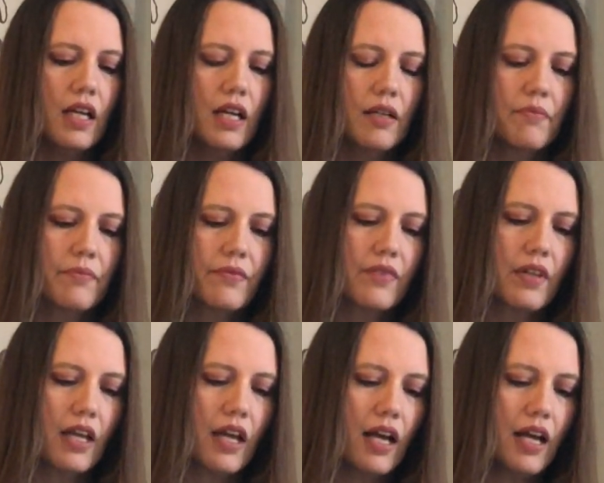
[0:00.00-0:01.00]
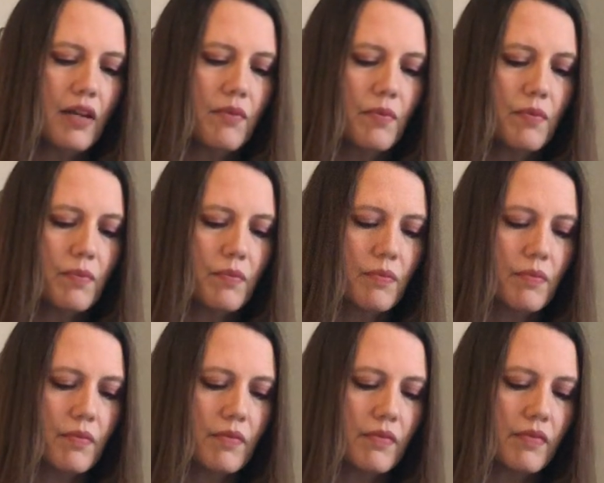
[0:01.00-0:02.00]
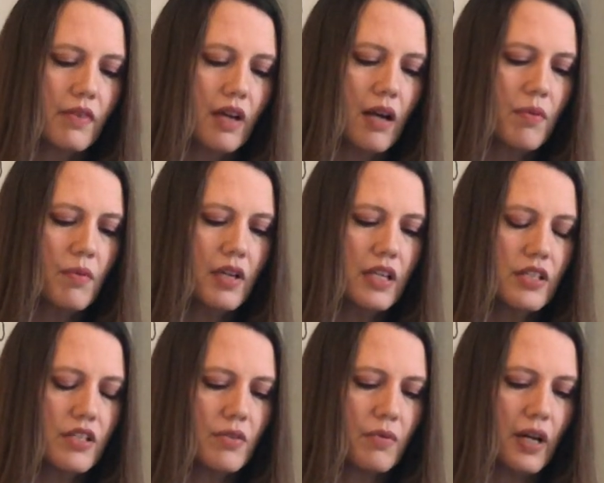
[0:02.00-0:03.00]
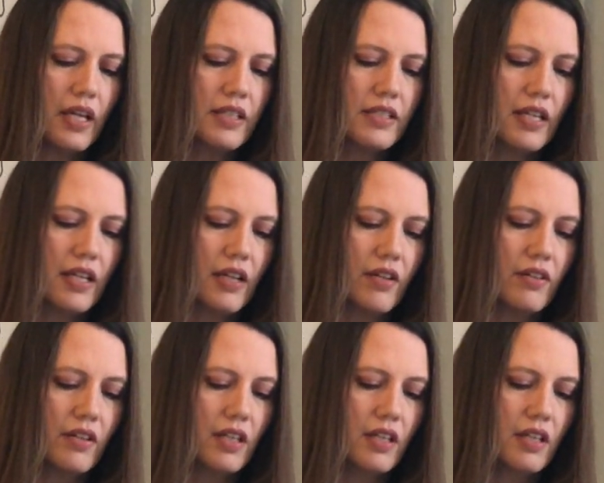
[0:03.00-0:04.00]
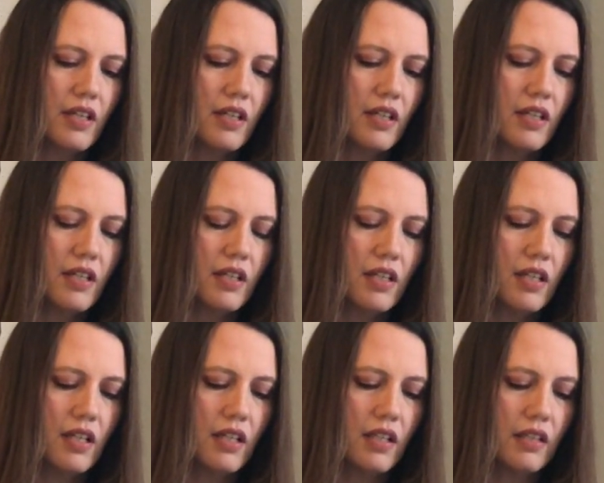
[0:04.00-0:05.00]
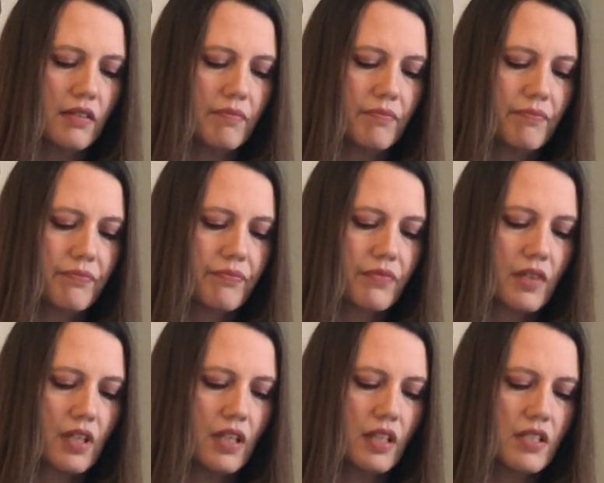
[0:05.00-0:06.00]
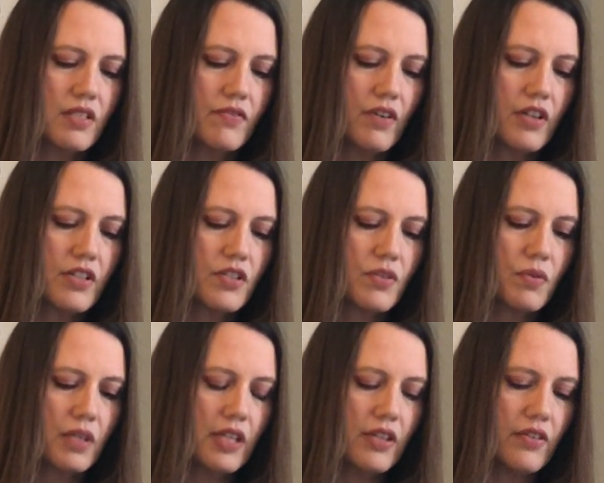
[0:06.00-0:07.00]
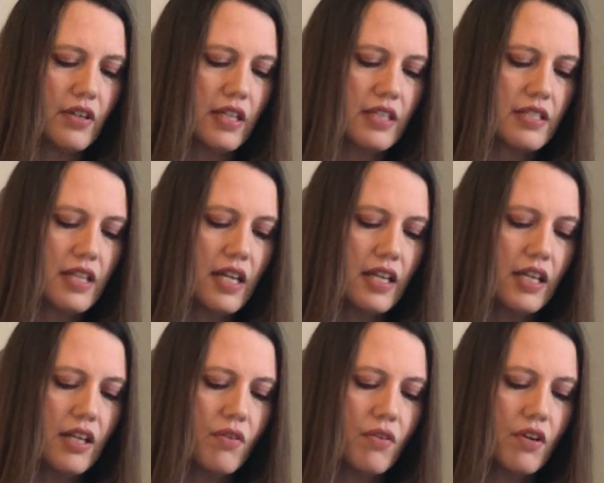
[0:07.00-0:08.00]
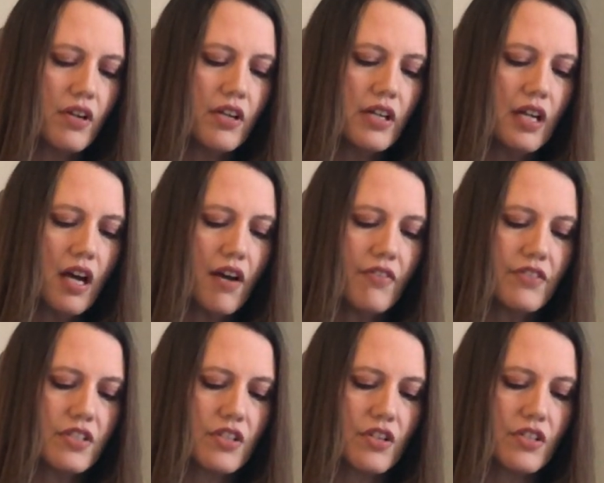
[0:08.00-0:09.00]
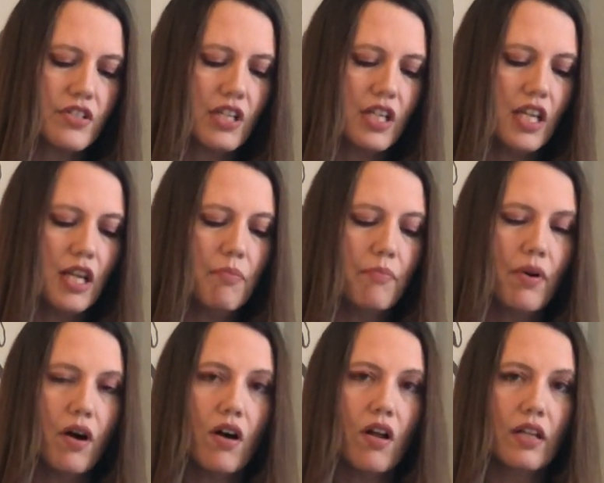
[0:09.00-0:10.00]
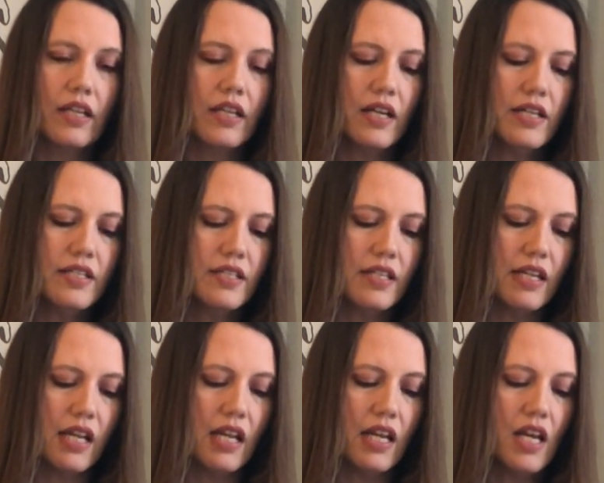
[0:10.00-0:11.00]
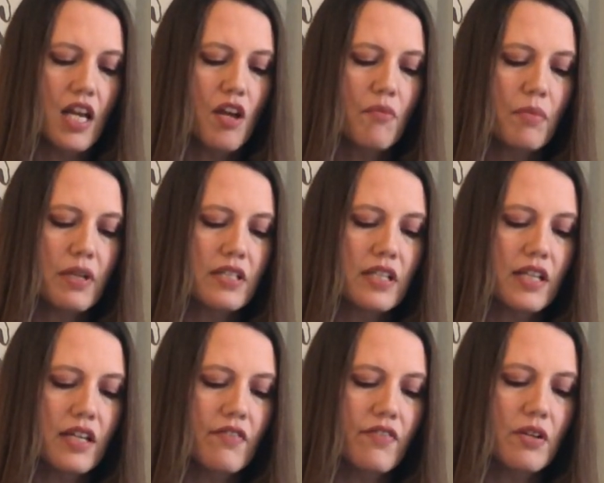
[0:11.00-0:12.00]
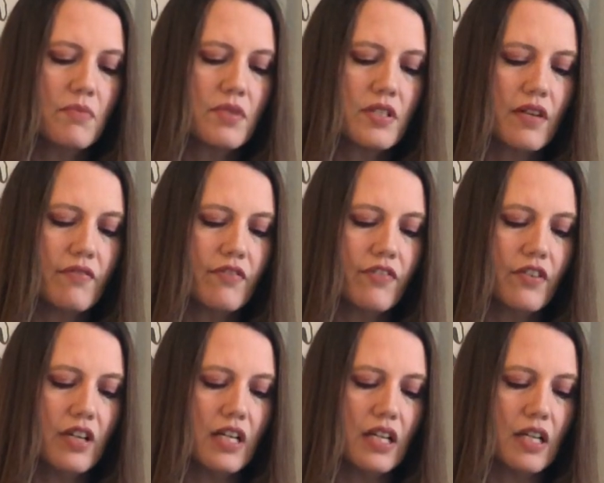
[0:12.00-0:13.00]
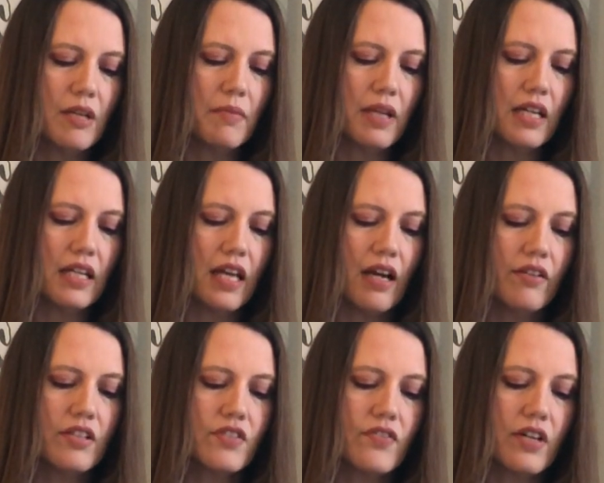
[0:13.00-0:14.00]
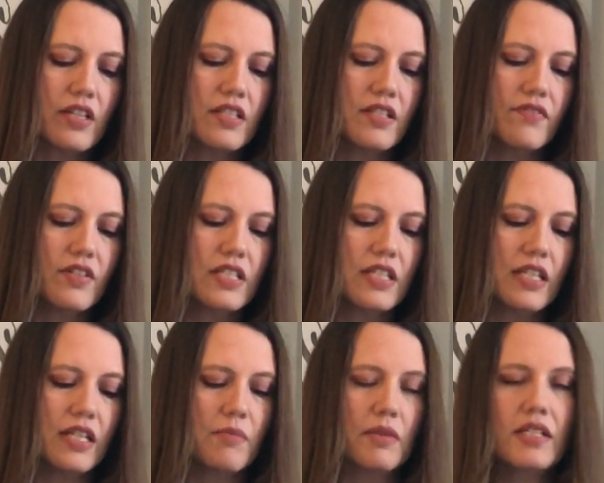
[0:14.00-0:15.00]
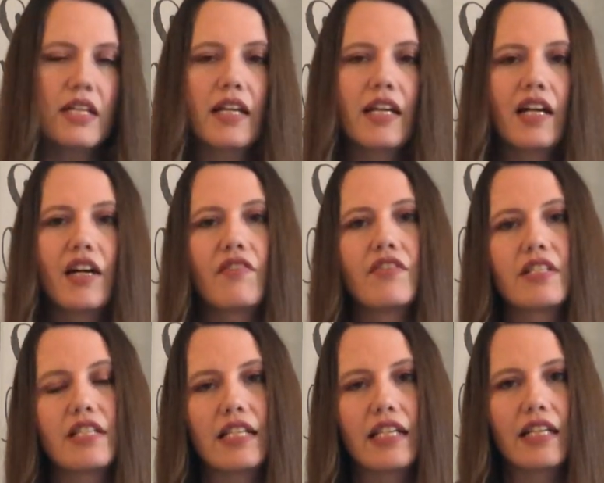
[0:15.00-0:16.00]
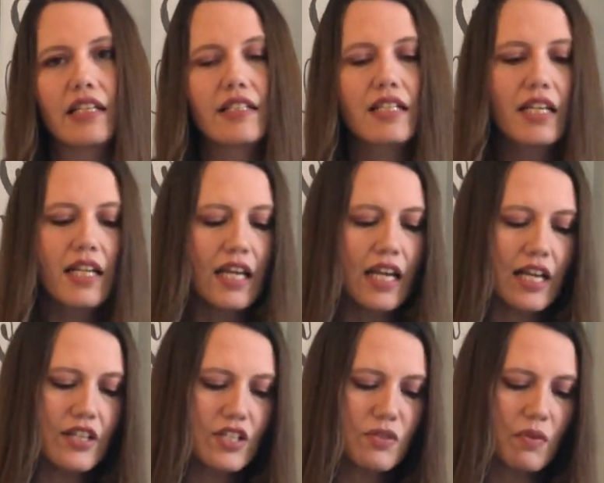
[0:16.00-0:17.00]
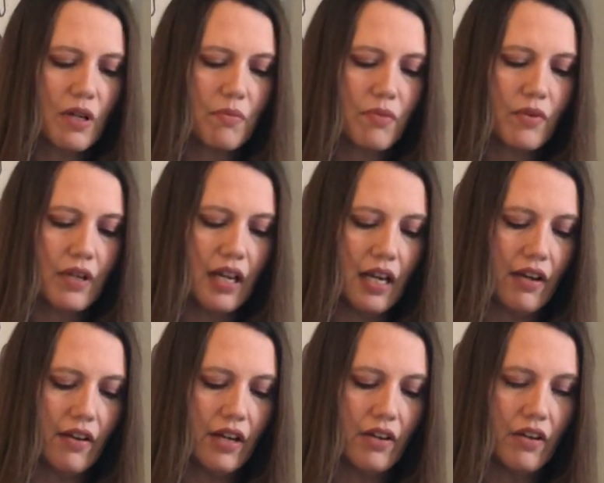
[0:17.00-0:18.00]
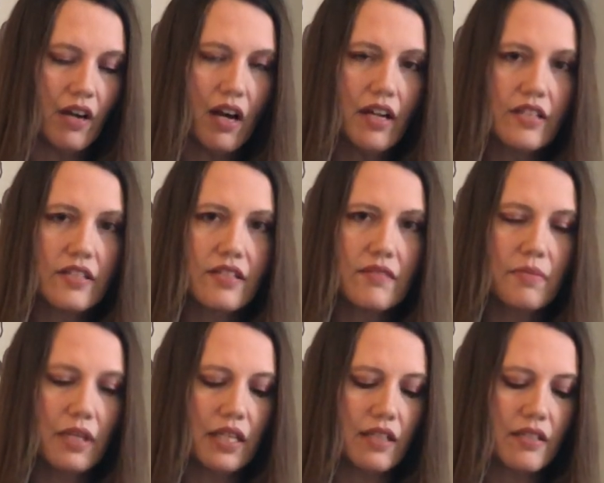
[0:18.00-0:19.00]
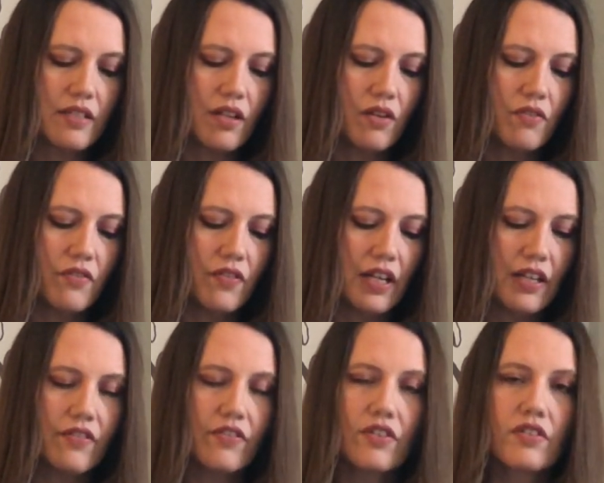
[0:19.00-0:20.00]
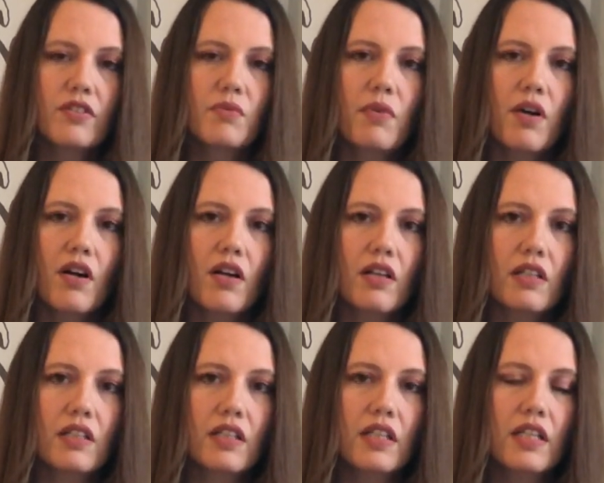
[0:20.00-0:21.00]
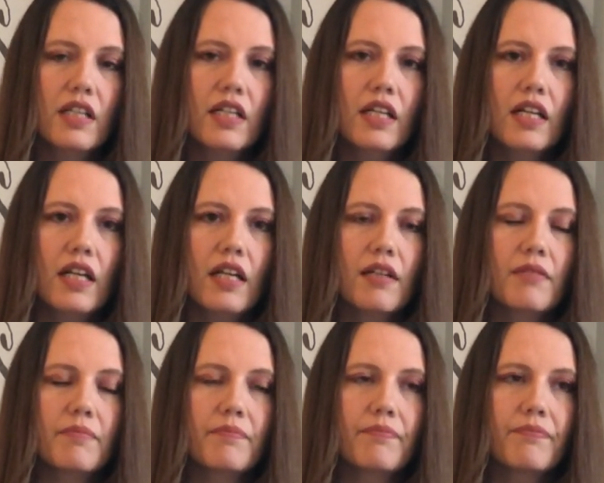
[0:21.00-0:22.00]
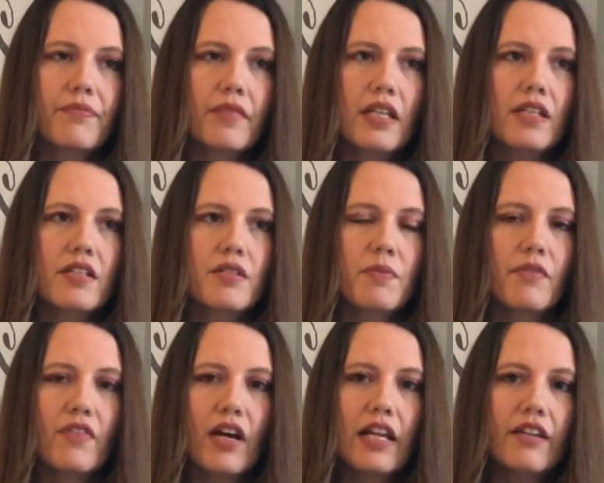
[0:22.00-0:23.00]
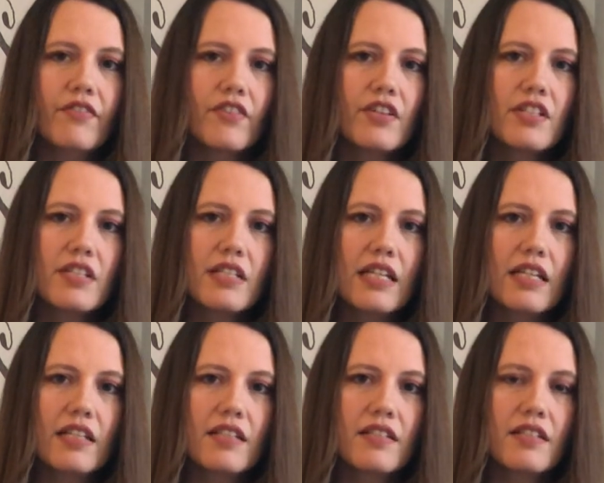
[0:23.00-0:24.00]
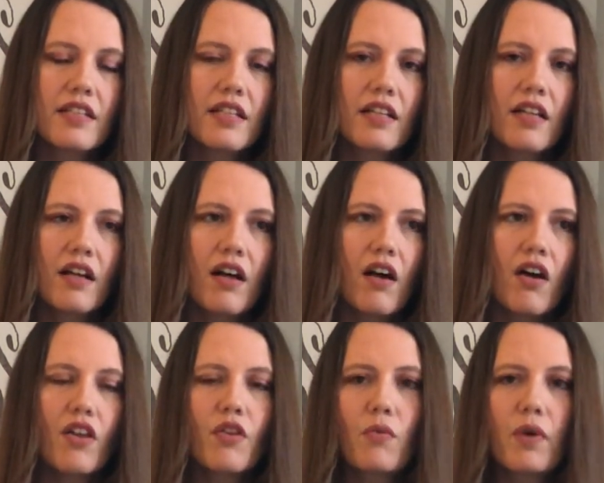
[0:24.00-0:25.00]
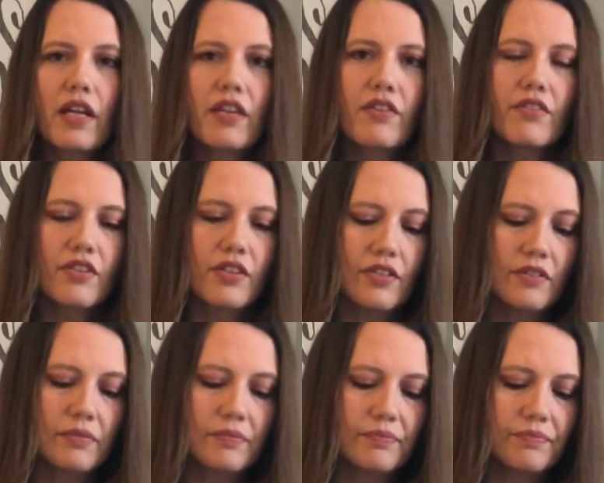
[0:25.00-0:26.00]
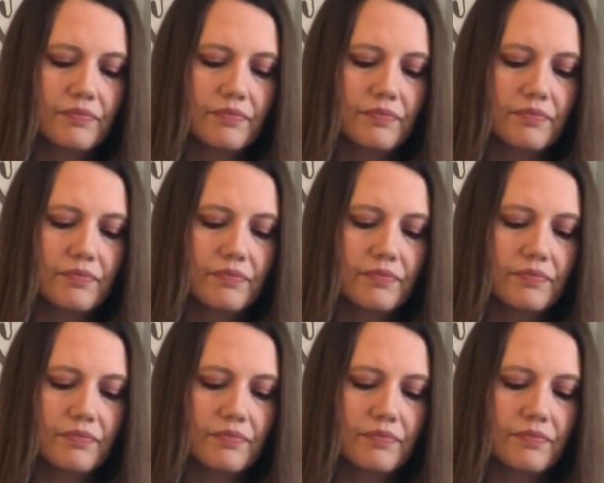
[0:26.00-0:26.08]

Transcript: Um, I, I wanted to write down um, this verse 23. It said, He ordered an officer to keep Paul in custody, but to give him some freedom and allow his friends to visit him and take care of his needs. And I just want to point out how God is being so faithful to Paul um, and just providing for his needs all the way through.